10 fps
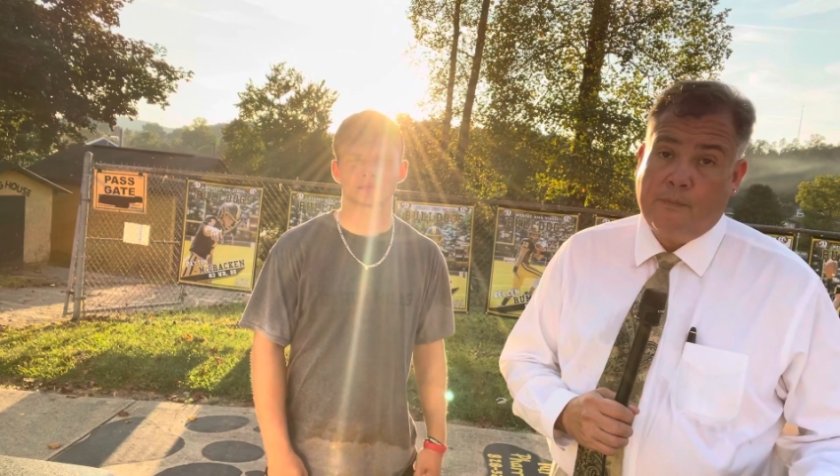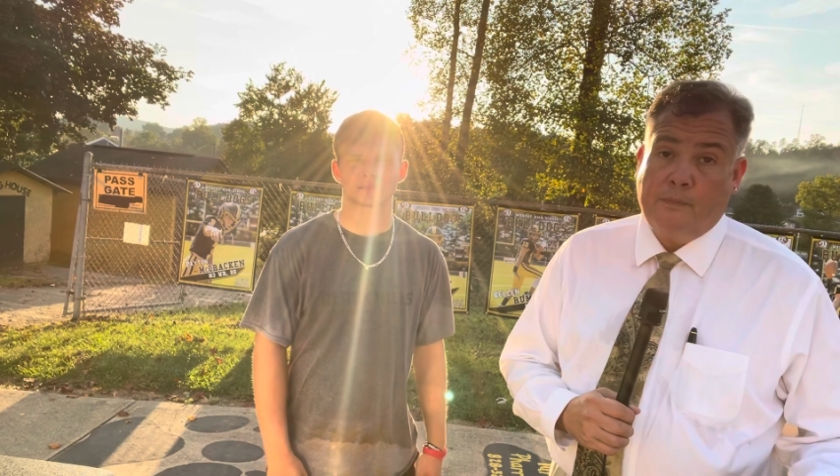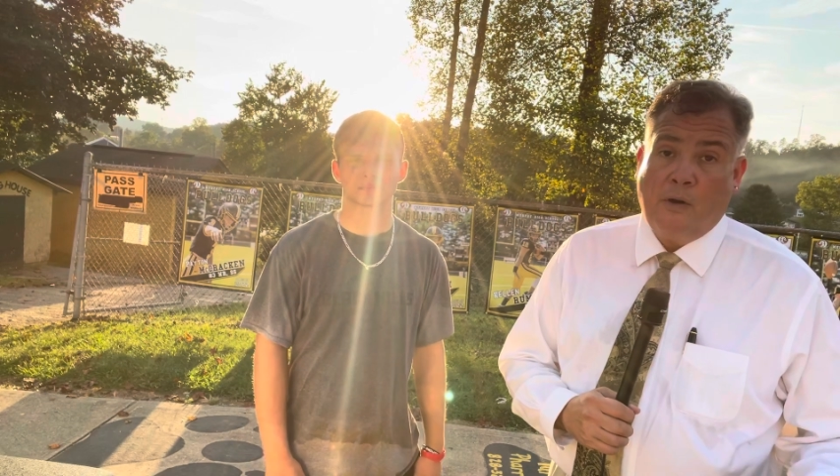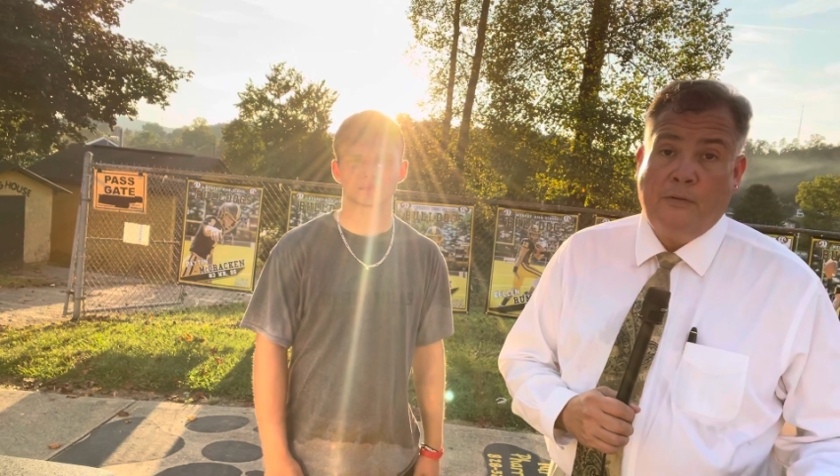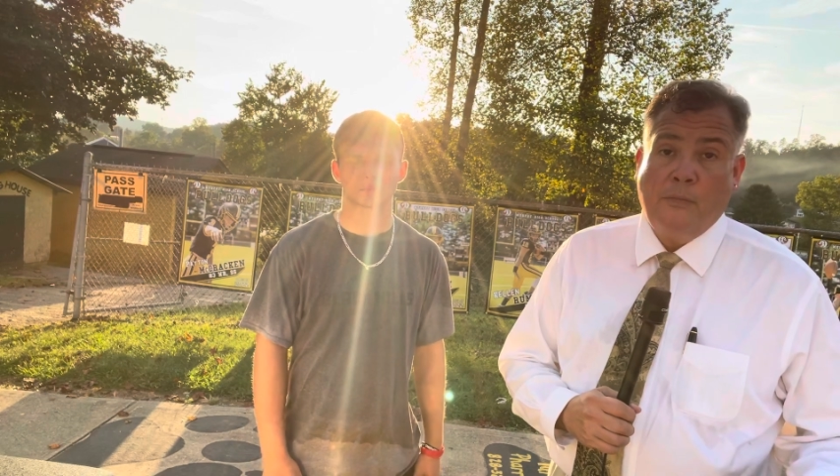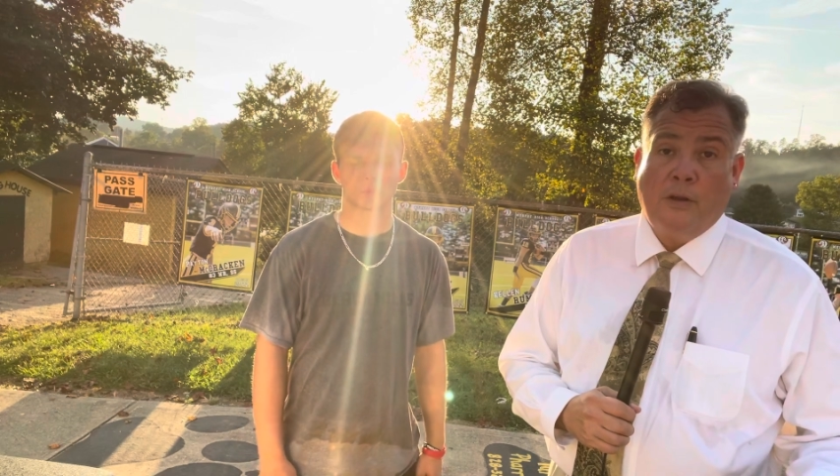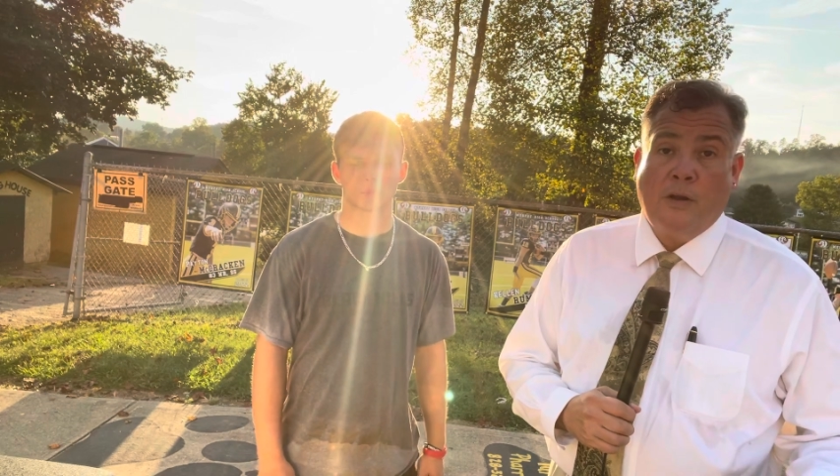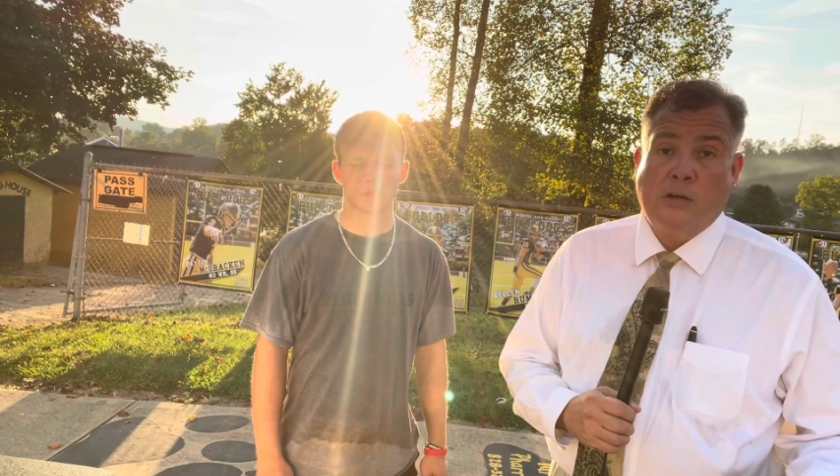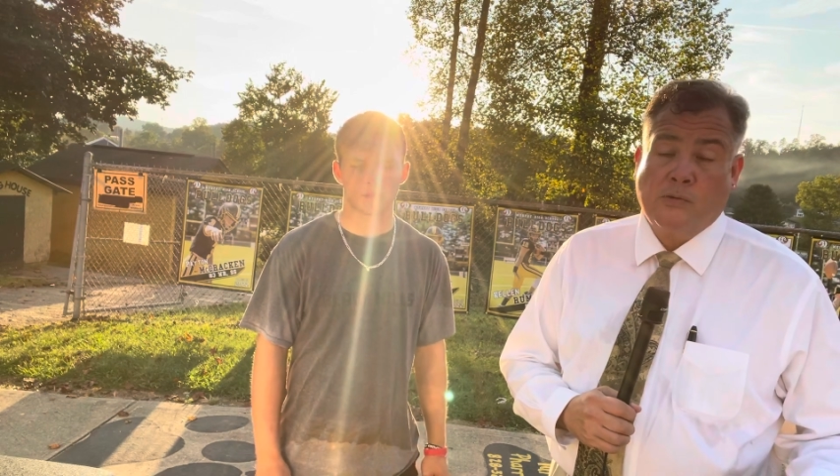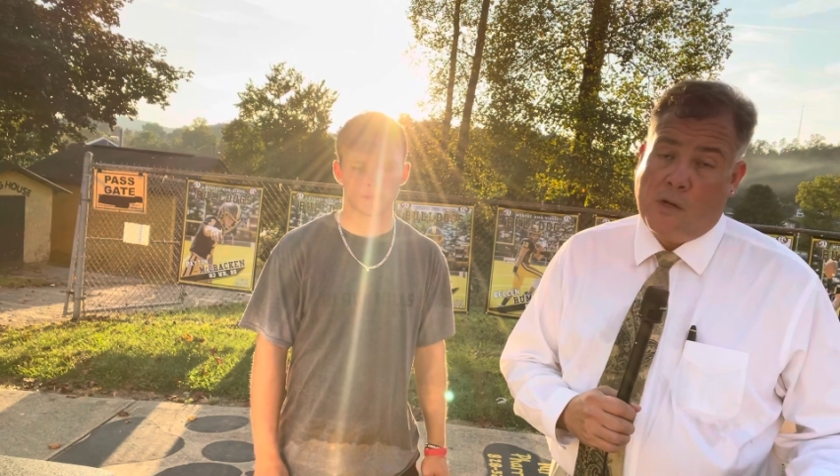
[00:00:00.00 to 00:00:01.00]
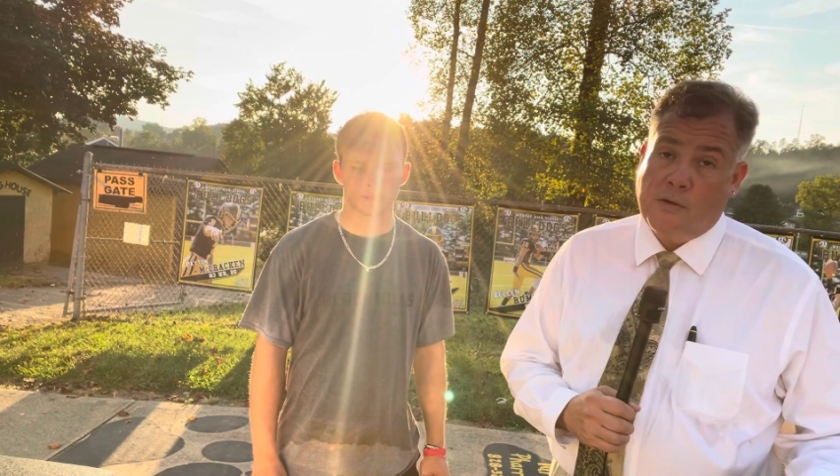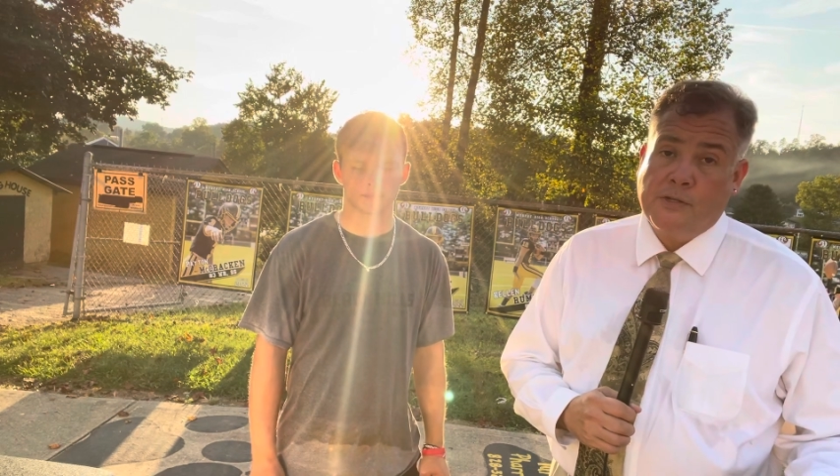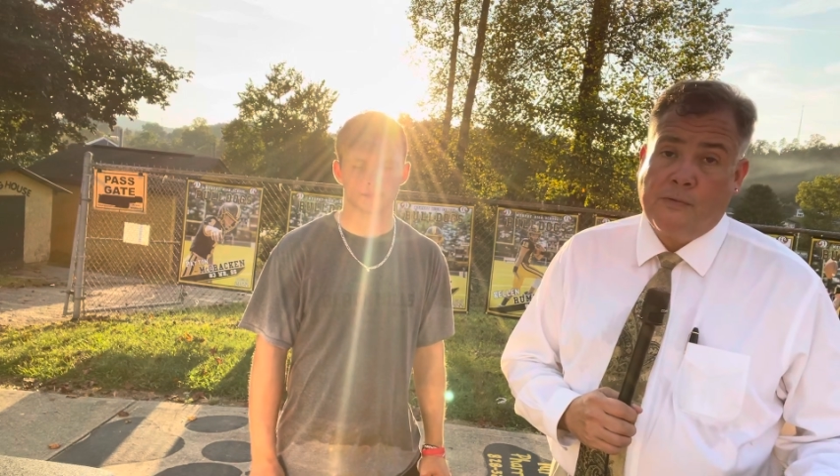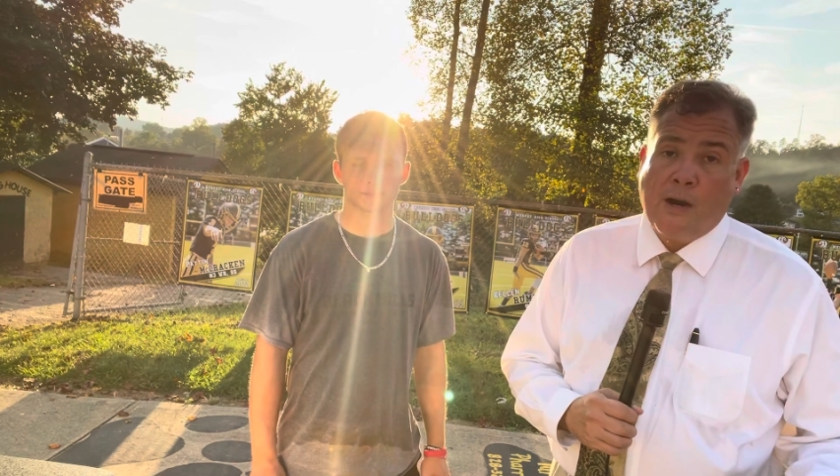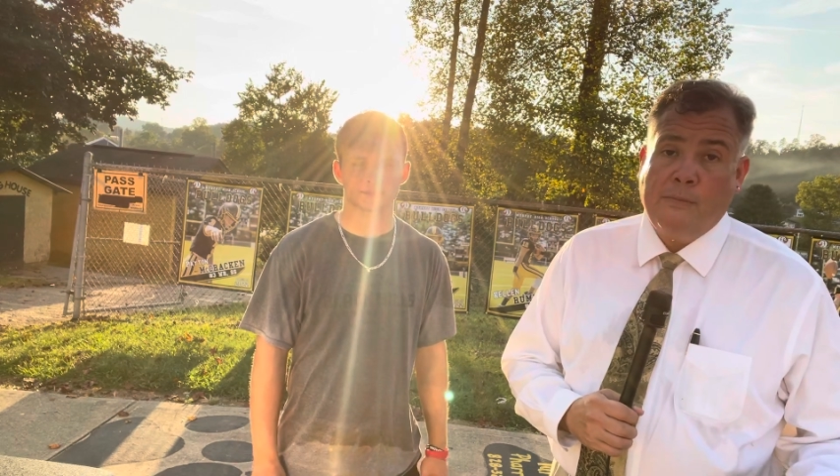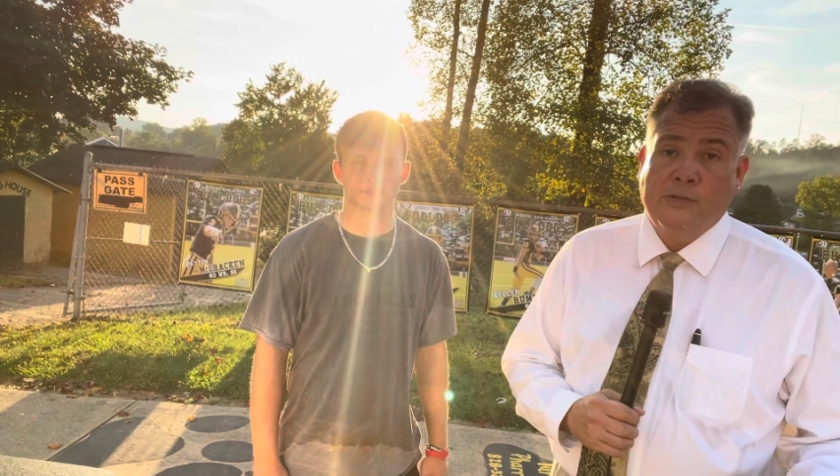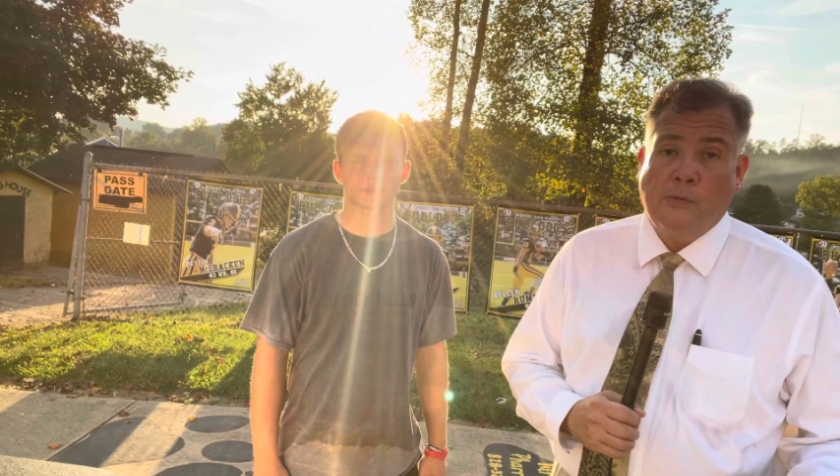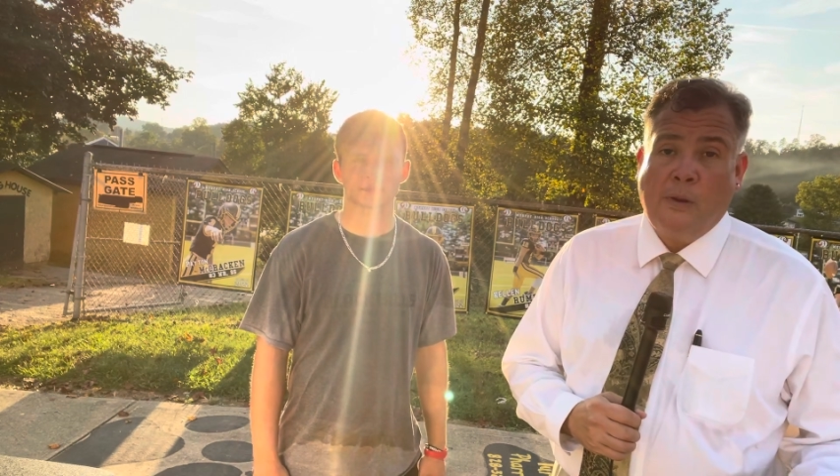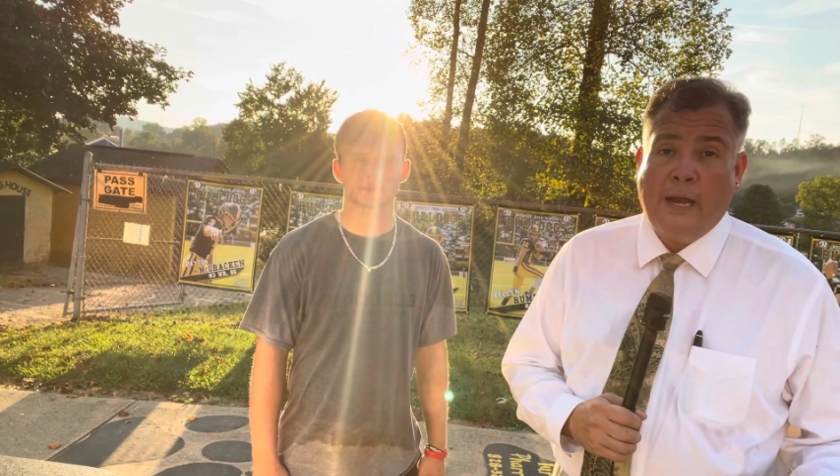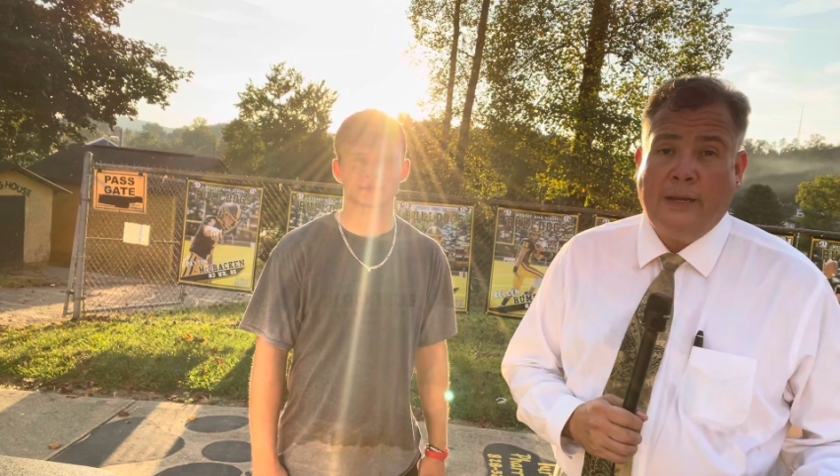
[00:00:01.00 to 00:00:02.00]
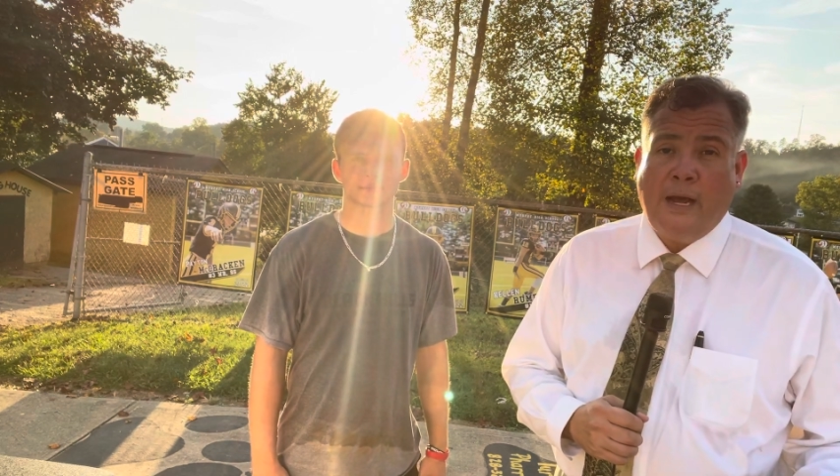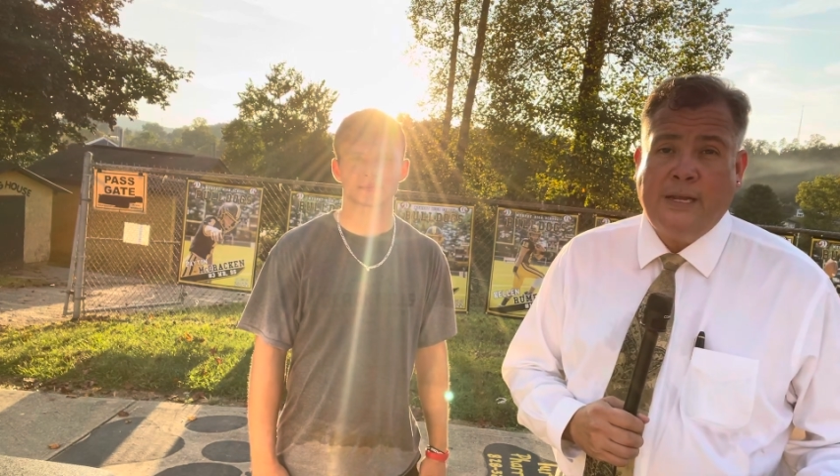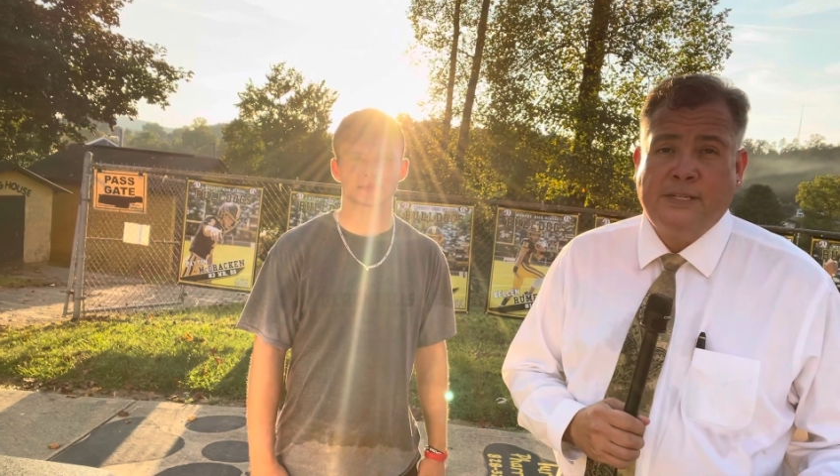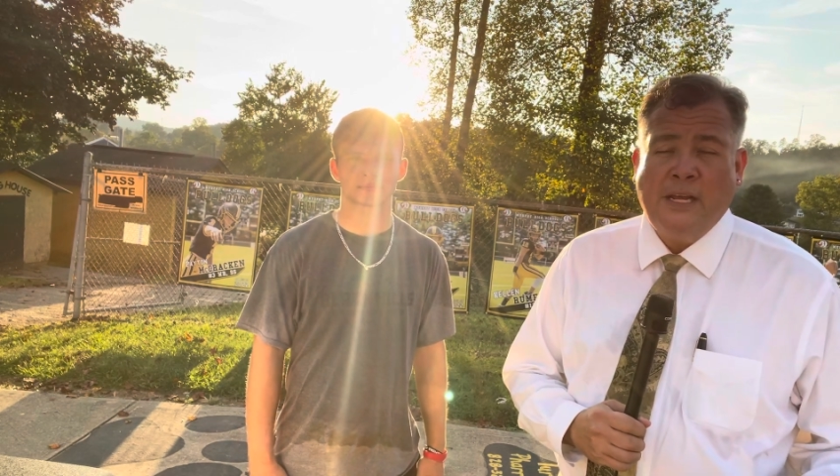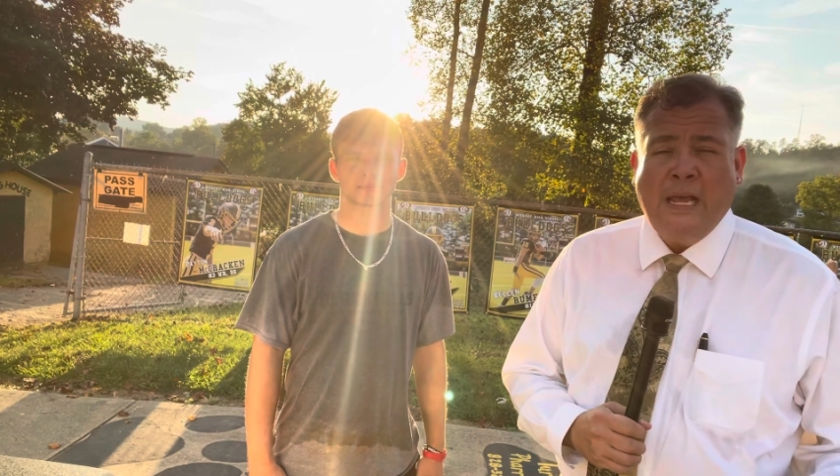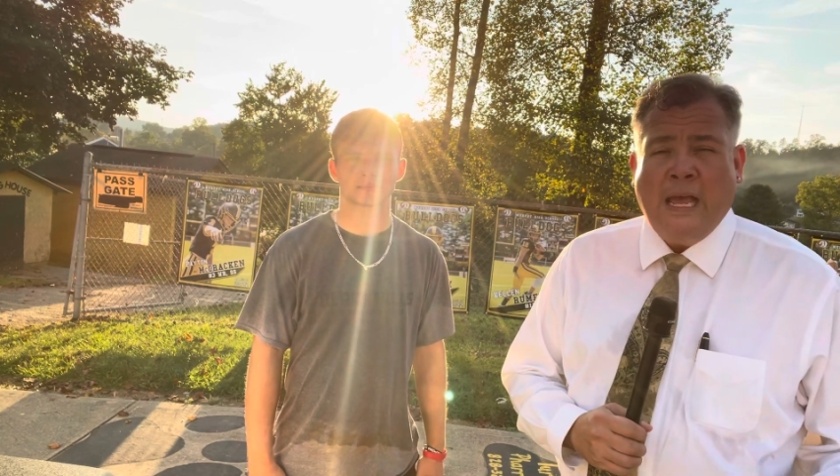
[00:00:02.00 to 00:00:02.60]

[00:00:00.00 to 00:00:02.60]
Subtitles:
Murphy Bulldogs will host the Robbinsville Black Knights.